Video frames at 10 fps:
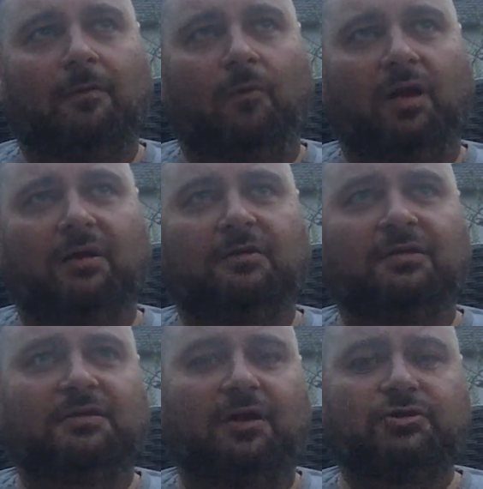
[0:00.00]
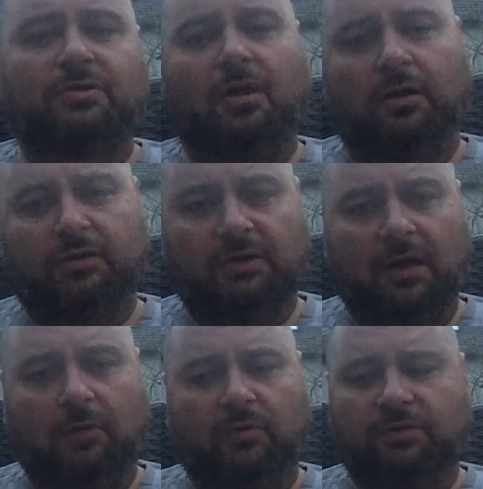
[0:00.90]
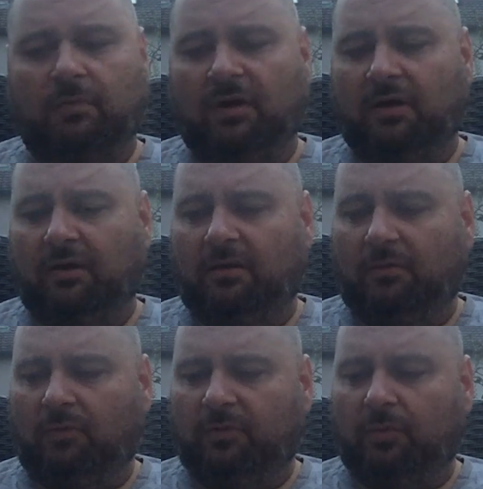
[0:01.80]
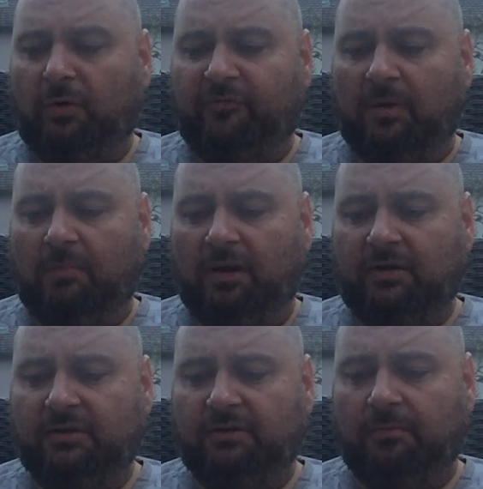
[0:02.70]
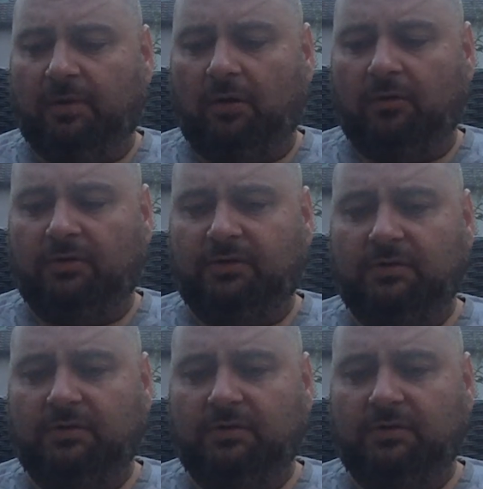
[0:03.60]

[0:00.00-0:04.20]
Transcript: we had a discussion the other day with one of my buddies about